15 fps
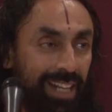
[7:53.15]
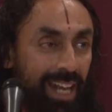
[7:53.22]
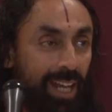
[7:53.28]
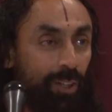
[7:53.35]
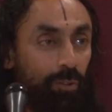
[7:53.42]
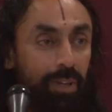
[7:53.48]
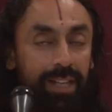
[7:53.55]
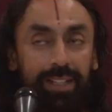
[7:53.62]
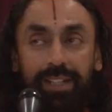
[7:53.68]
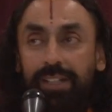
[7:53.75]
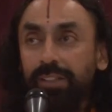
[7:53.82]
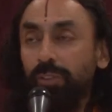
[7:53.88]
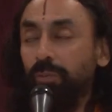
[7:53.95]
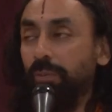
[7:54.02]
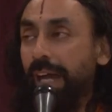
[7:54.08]
And one day
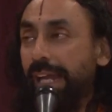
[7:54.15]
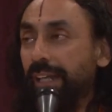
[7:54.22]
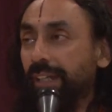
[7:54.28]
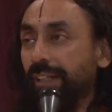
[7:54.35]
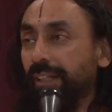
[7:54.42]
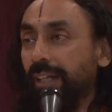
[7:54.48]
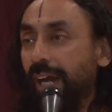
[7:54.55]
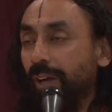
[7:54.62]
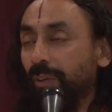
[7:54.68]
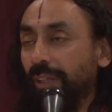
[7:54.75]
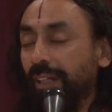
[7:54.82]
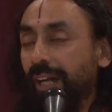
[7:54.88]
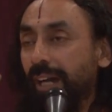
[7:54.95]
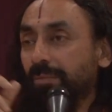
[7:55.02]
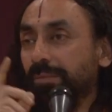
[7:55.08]
the wild cow
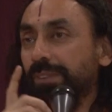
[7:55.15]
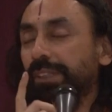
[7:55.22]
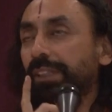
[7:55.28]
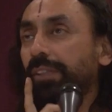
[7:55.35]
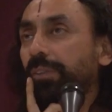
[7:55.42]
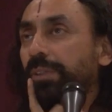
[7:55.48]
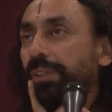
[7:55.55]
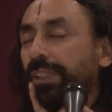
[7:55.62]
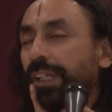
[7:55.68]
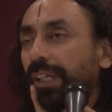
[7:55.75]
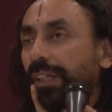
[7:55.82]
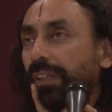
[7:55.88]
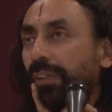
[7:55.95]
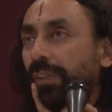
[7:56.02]
comes and you say,